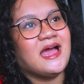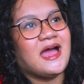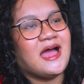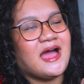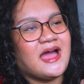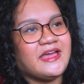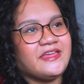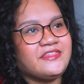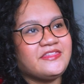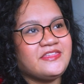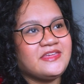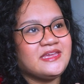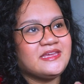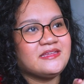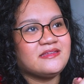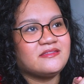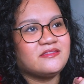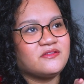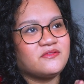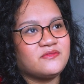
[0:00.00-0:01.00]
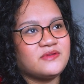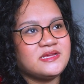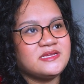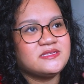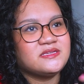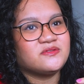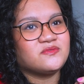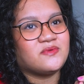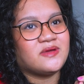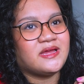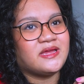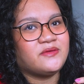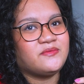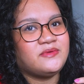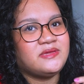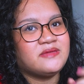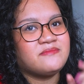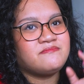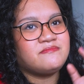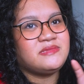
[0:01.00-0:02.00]
I think the reason why
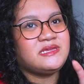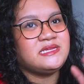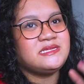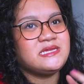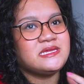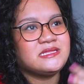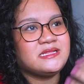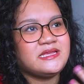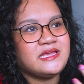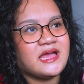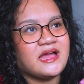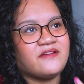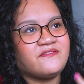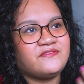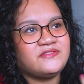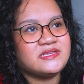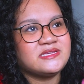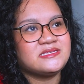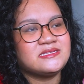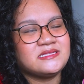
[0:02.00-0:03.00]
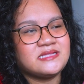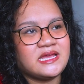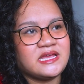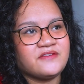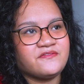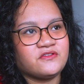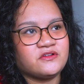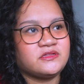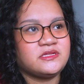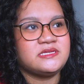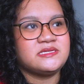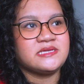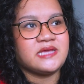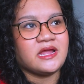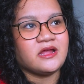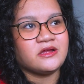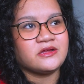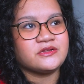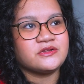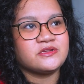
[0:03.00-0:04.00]
we immediately have dislike for these
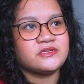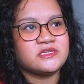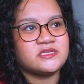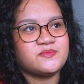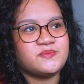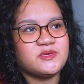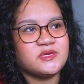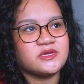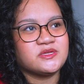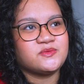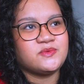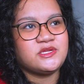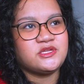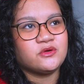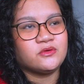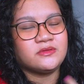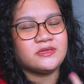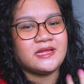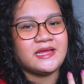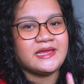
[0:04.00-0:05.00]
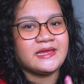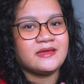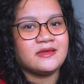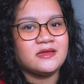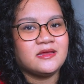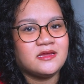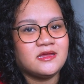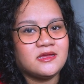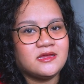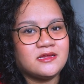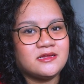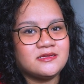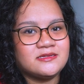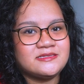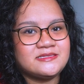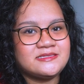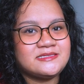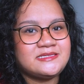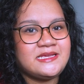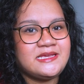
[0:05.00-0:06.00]
characters is because we don't like
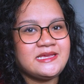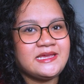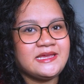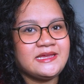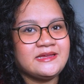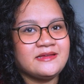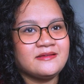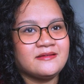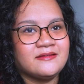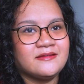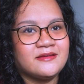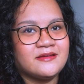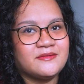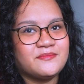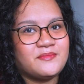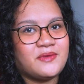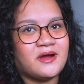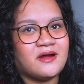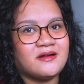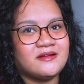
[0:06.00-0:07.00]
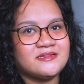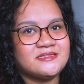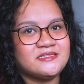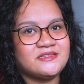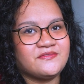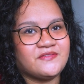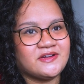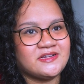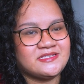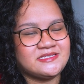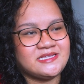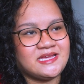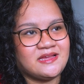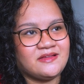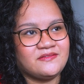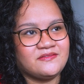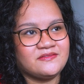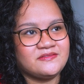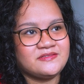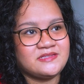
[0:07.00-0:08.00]
seeing parts of
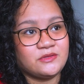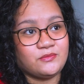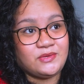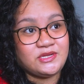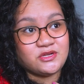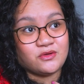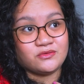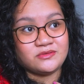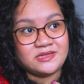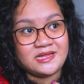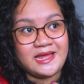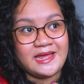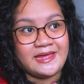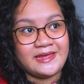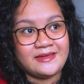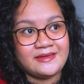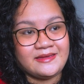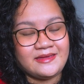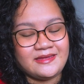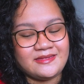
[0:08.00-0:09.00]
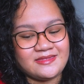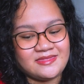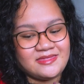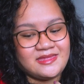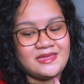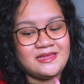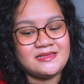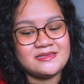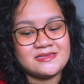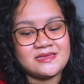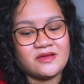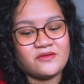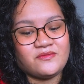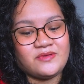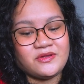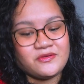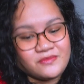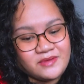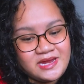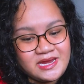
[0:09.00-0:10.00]
ourselves that we don't like in things that
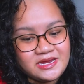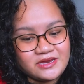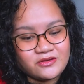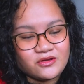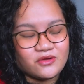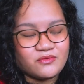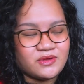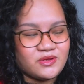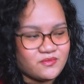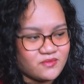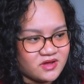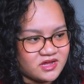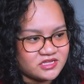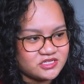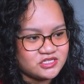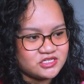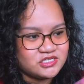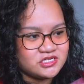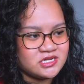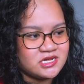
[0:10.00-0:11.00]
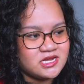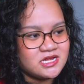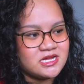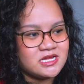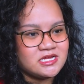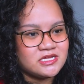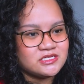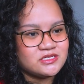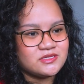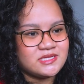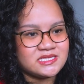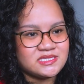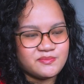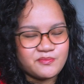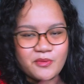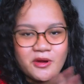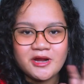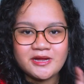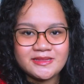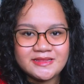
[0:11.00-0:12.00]
we read or we watch. So that's
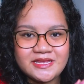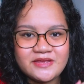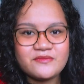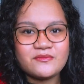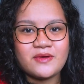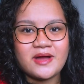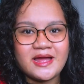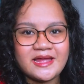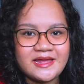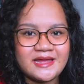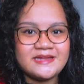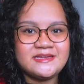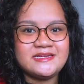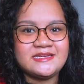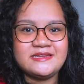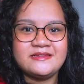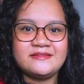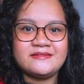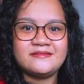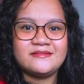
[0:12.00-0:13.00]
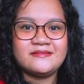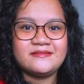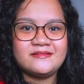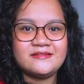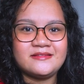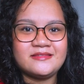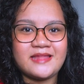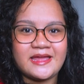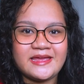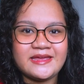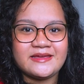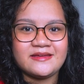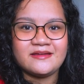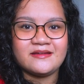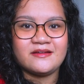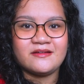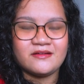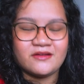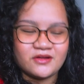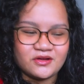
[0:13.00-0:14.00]
partly why I didn't like
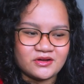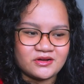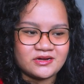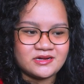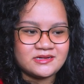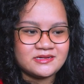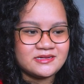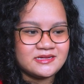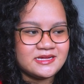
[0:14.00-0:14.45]
her.